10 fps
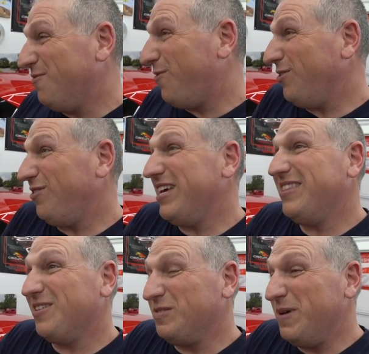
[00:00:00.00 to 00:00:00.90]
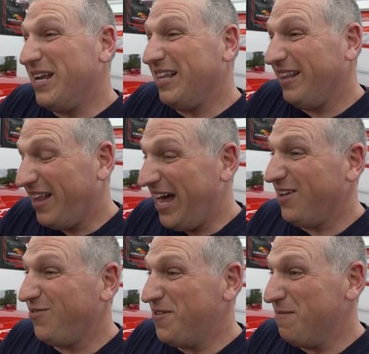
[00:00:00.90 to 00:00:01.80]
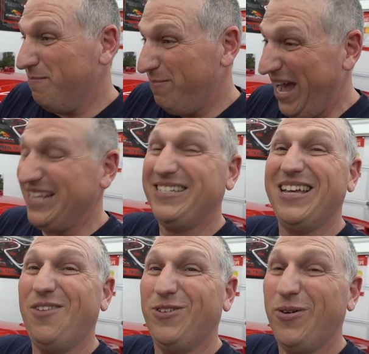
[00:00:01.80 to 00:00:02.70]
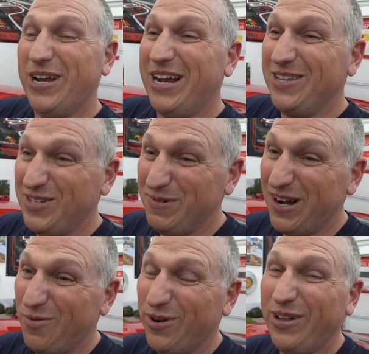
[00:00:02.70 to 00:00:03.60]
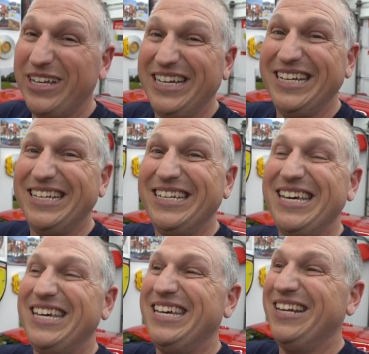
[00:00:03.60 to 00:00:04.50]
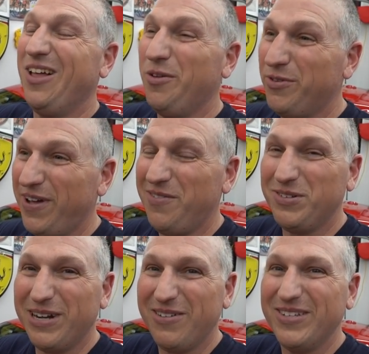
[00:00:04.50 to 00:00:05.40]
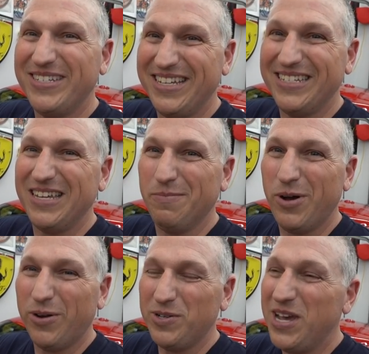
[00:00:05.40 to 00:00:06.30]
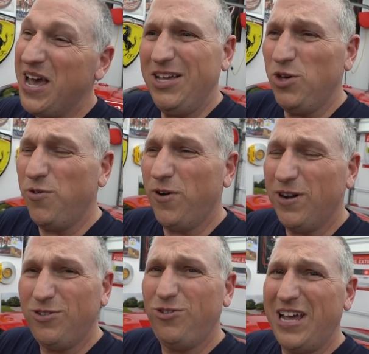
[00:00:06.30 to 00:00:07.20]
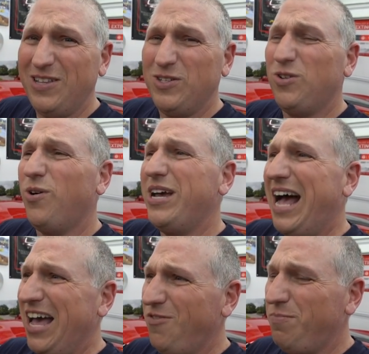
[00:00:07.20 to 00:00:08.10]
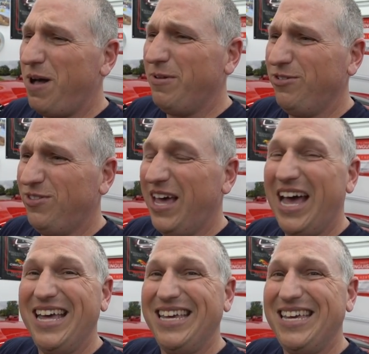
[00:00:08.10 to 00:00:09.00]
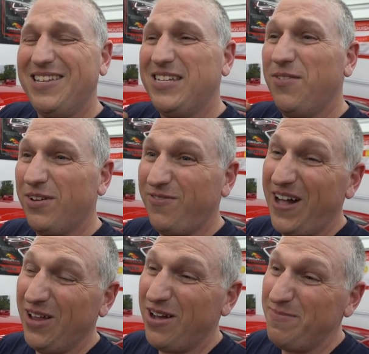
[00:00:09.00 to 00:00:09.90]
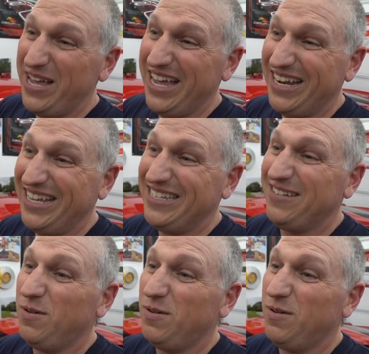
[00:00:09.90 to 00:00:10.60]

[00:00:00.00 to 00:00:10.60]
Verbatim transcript: unfortunately, there's been a lot of bad stuff going on in the supercar world, and it all revolves around CNC motors. You've heard Shane's story, I've published that, he's given a follow-up, and it's